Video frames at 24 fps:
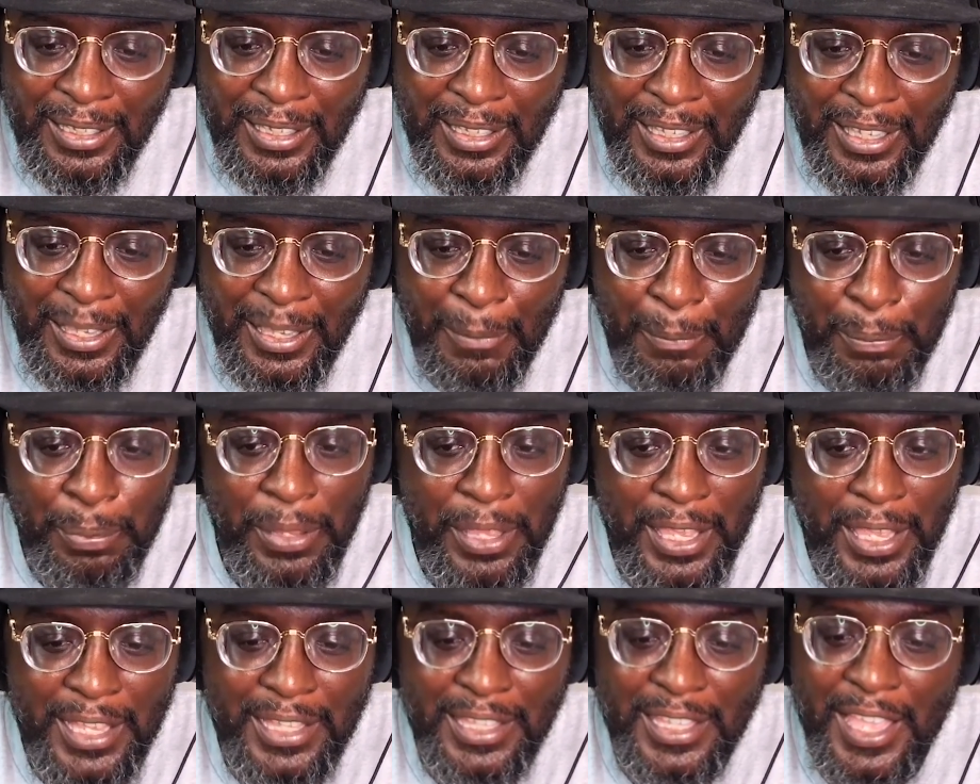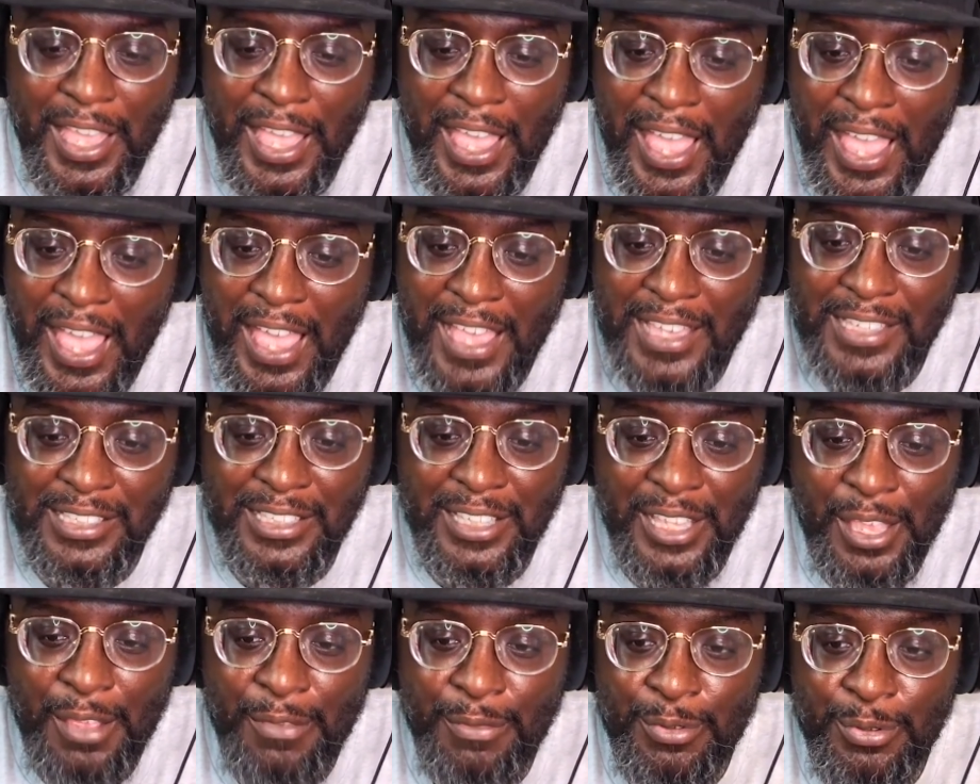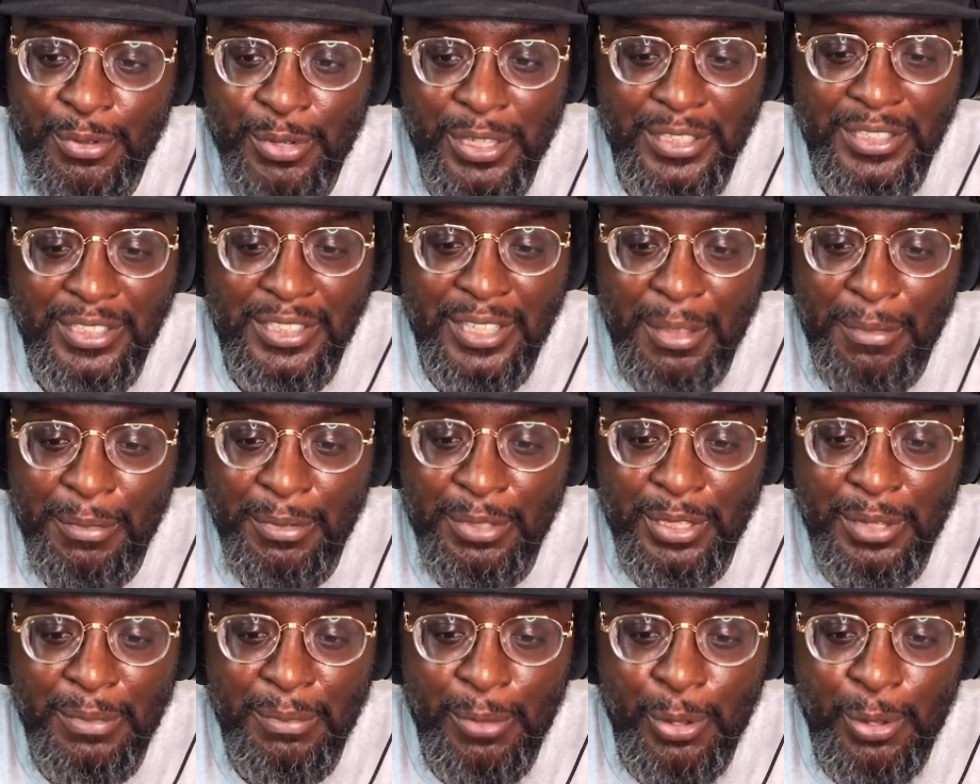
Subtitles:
and play at the highest level in some of the